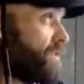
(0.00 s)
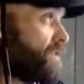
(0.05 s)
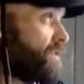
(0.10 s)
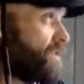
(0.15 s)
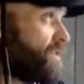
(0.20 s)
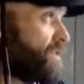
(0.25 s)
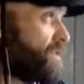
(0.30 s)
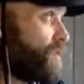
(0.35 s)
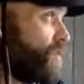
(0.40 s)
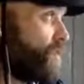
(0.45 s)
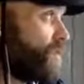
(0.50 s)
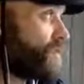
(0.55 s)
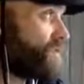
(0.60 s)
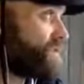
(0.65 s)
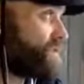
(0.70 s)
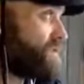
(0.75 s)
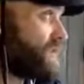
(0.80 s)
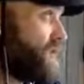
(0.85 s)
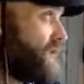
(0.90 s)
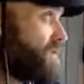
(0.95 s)
the court
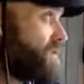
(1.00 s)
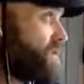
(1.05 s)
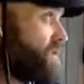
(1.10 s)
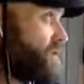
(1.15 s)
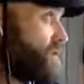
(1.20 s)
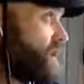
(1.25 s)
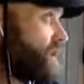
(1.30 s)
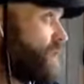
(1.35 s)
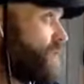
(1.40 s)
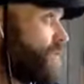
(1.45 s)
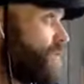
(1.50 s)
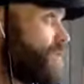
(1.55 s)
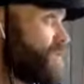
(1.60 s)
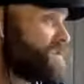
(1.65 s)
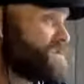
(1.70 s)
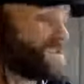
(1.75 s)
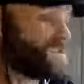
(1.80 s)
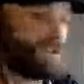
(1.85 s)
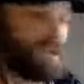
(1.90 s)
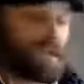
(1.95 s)
said, Well,
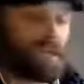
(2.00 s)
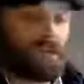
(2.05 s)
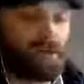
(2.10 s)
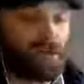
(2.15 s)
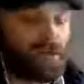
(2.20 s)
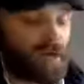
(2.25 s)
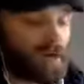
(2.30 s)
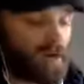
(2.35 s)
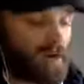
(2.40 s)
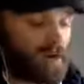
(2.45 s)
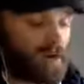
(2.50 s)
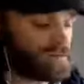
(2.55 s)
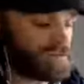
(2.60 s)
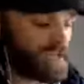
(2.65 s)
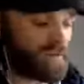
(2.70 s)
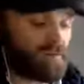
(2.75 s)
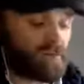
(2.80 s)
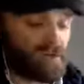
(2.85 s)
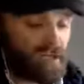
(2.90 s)
Mr. Talon, you're there seven